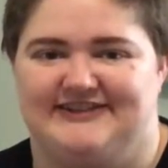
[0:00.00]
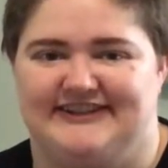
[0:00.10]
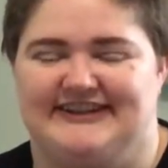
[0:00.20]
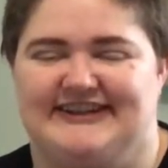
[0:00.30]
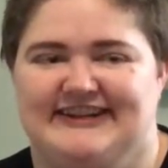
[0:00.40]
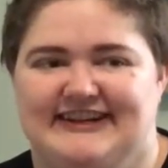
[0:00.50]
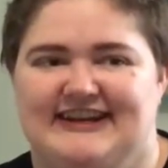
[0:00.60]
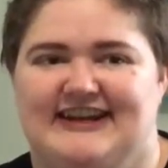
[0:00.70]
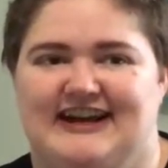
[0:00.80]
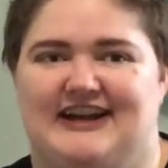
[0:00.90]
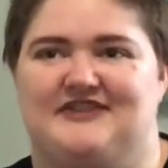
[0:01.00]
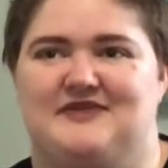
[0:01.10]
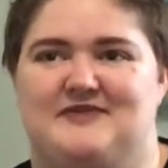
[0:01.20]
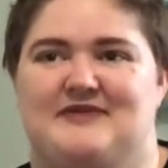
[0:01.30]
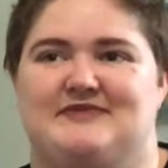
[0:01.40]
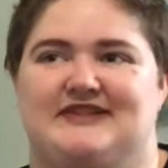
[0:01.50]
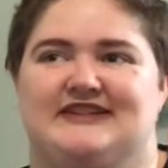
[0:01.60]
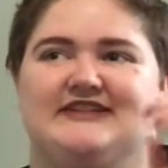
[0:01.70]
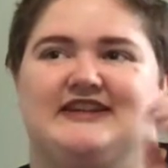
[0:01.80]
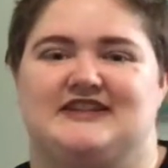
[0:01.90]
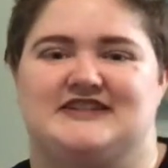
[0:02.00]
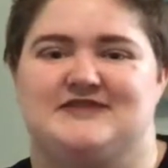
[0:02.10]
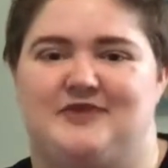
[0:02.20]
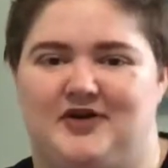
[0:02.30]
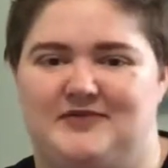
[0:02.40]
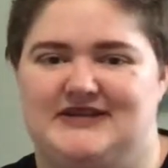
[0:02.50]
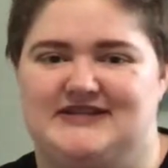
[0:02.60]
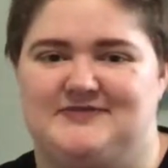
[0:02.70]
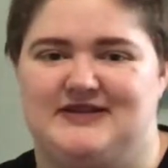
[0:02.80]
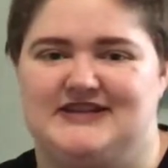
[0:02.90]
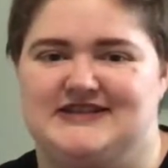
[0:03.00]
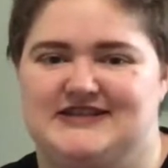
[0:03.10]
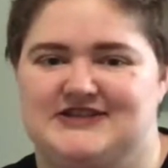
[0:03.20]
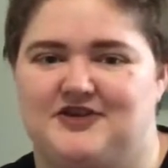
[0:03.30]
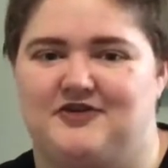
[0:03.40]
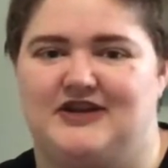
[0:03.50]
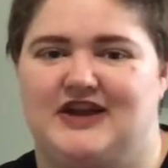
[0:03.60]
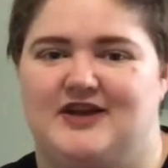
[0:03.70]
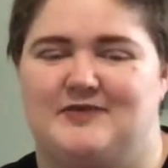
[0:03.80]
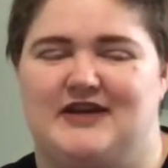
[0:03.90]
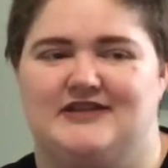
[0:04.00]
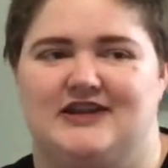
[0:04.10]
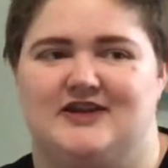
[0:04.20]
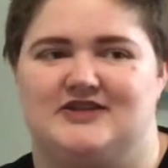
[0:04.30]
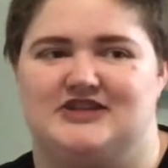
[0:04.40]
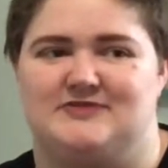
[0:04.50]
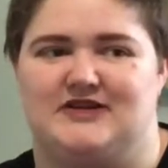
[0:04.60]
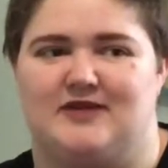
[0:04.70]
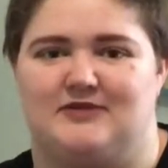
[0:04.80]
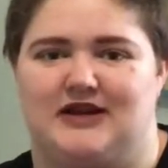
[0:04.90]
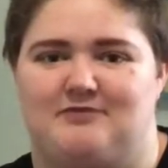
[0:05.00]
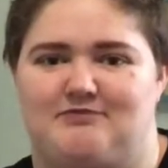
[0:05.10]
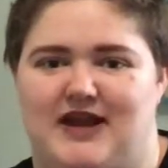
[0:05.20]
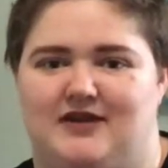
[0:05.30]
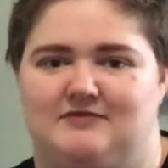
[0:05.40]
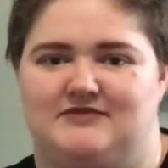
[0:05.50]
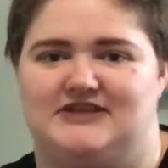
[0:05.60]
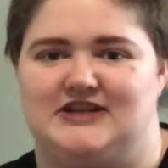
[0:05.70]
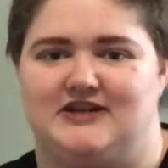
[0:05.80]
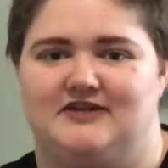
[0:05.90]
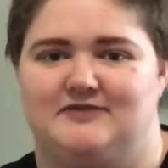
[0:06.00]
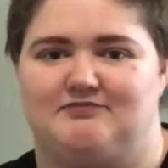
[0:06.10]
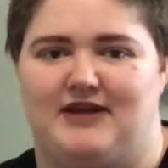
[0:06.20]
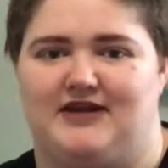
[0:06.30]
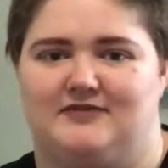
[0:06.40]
Like, I remember like small bits and pieces growing up, and then it just becoming like, bam, tea, bam,